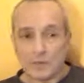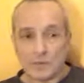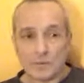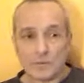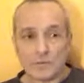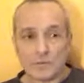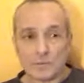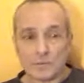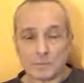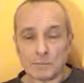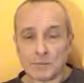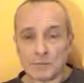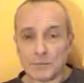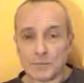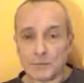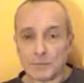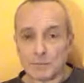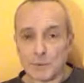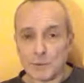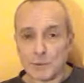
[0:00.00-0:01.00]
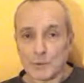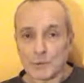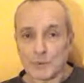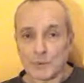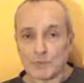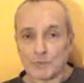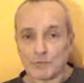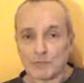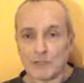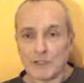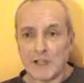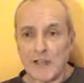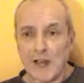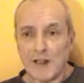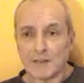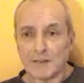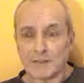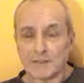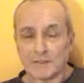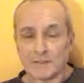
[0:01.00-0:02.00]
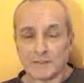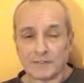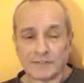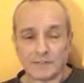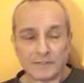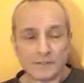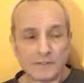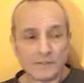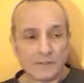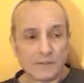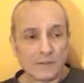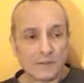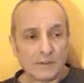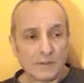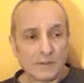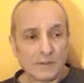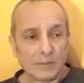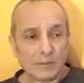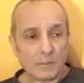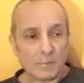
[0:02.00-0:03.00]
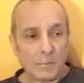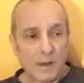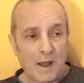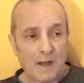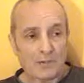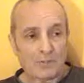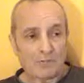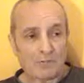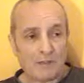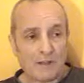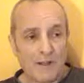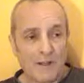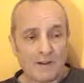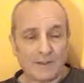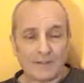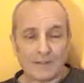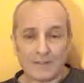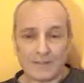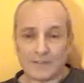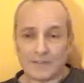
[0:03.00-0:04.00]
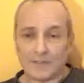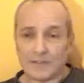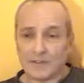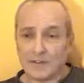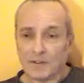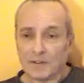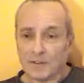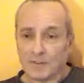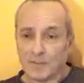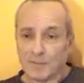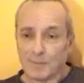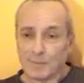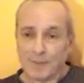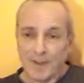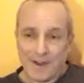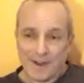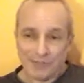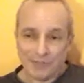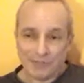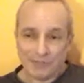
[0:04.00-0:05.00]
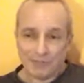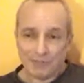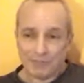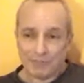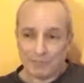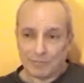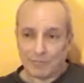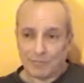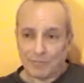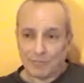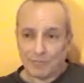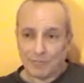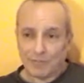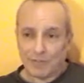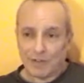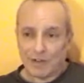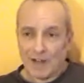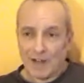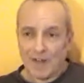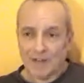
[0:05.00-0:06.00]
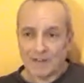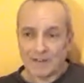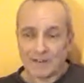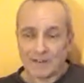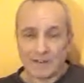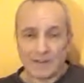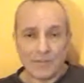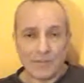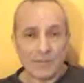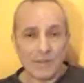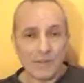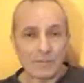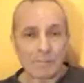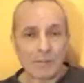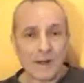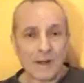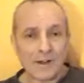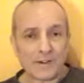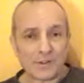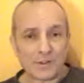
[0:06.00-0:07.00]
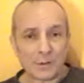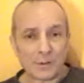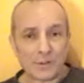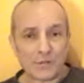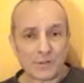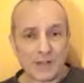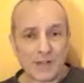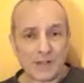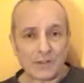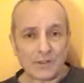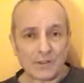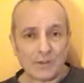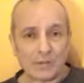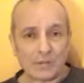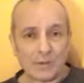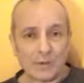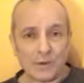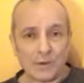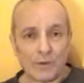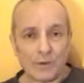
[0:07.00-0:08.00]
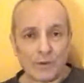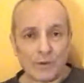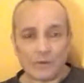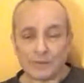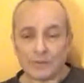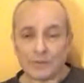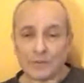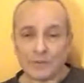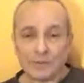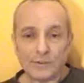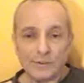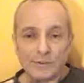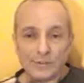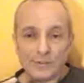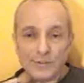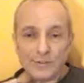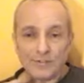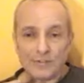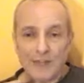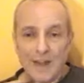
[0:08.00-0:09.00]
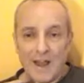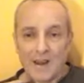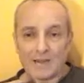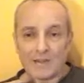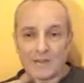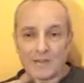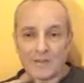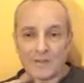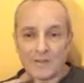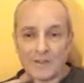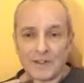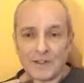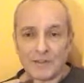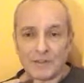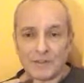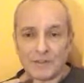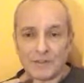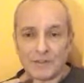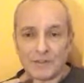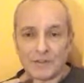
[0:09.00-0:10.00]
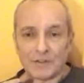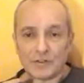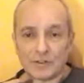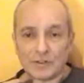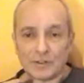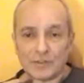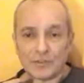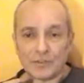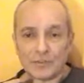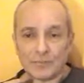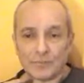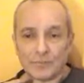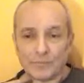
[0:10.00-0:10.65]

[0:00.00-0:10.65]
Two of them are supposed realities, or apparent realities, the reality of the apparent objective world, the reality of the individual,